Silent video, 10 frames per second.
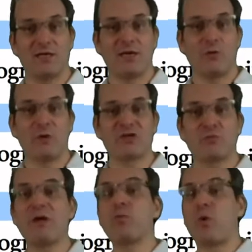which we
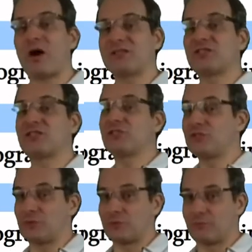want to
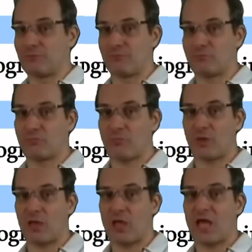do.
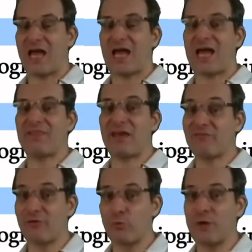And
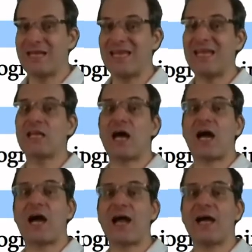therefore we need
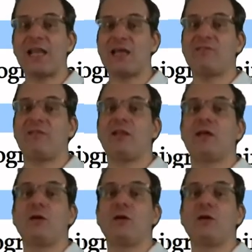high-level